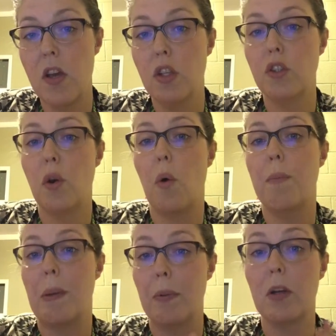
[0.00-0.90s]
So
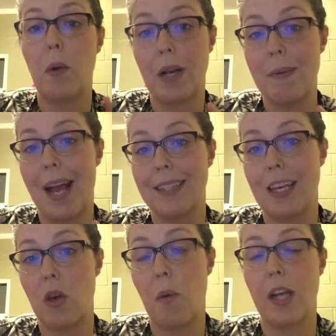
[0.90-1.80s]
people are going to be
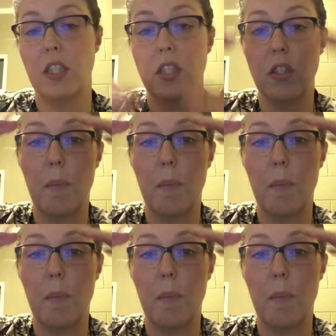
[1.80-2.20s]
asking you questions.